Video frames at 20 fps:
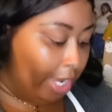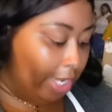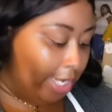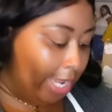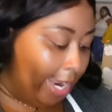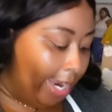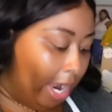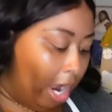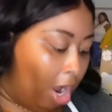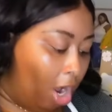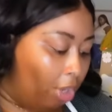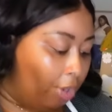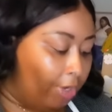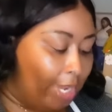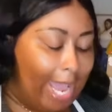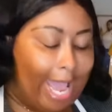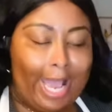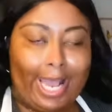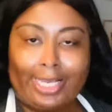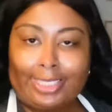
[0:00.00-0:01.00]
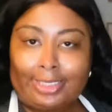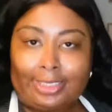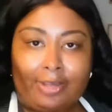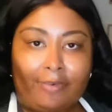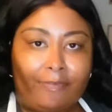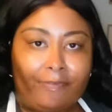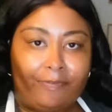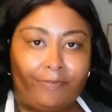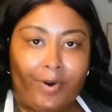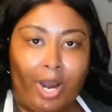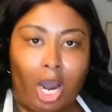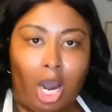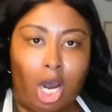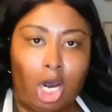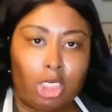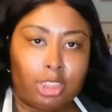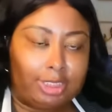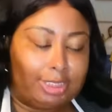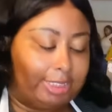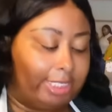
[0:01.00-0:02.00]
like all kinds of
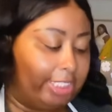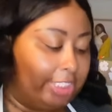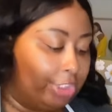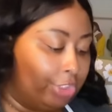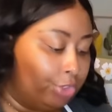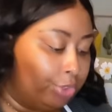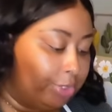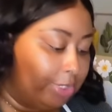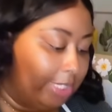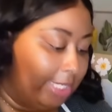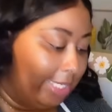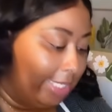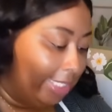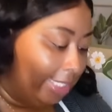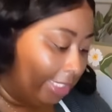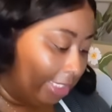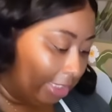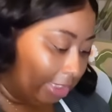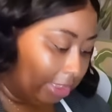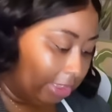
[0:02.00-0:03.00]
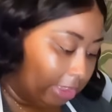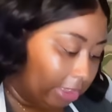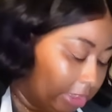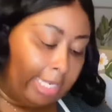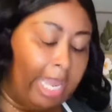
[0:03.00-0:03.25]
fall seasonal things.